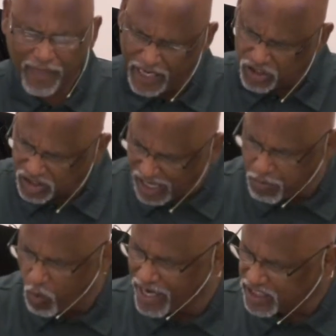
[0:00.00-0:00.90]
There's
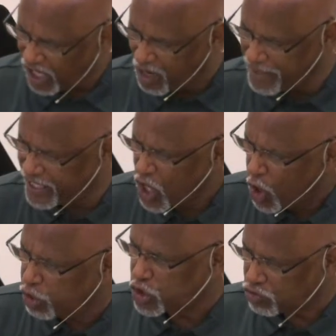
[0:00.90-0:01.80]
someone coming
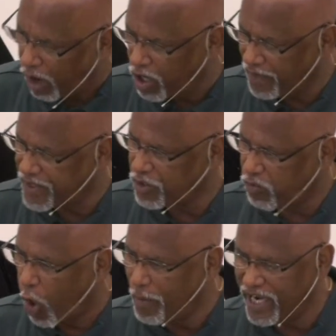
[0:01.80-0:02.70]
who's stronger than the
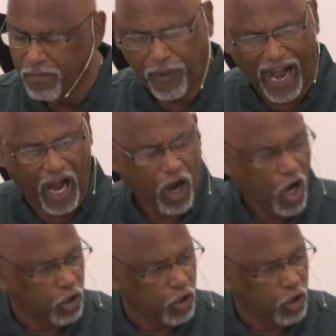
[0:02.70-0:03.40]
Roman Empire,